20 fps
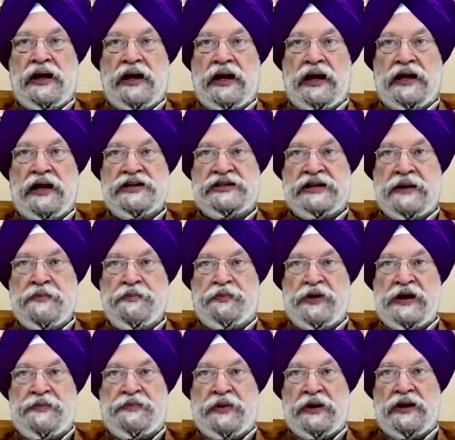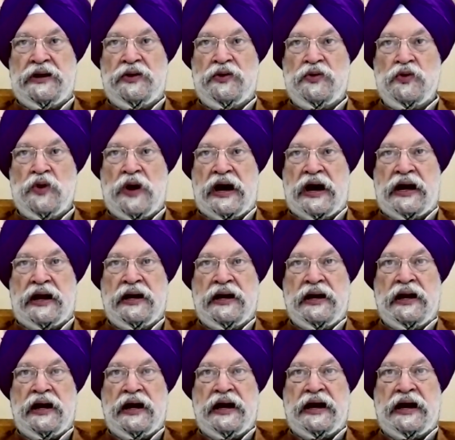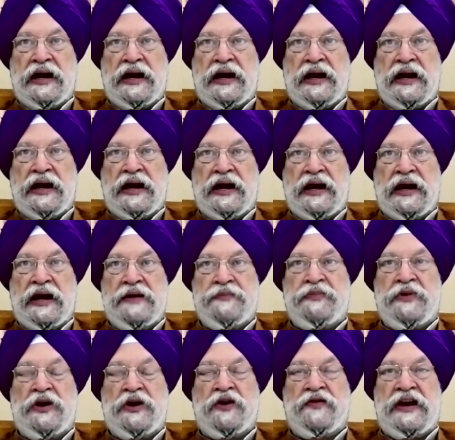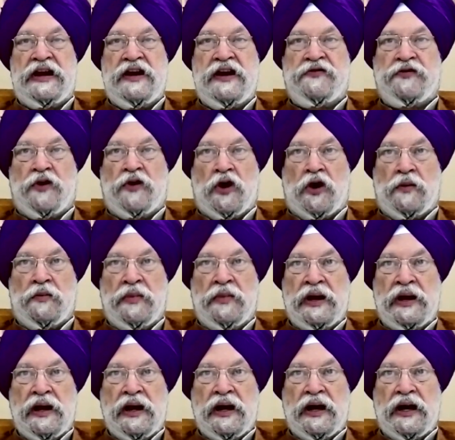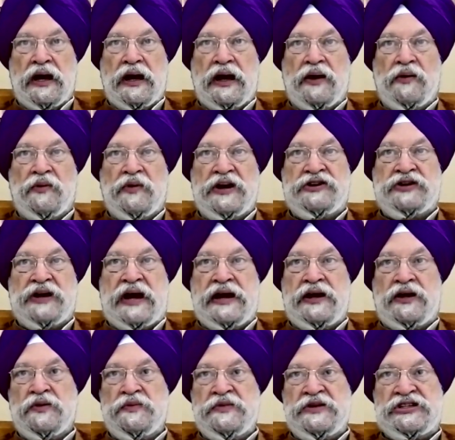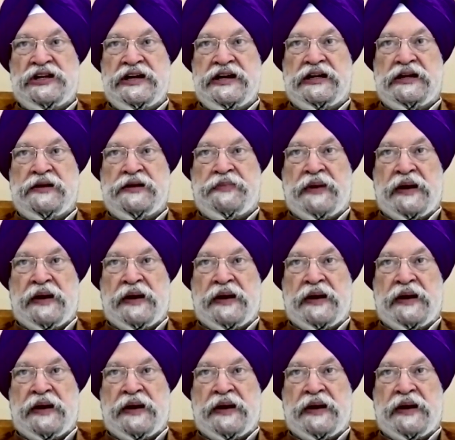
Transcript: uh, some people who are against development of any form uh, were trying to mislead the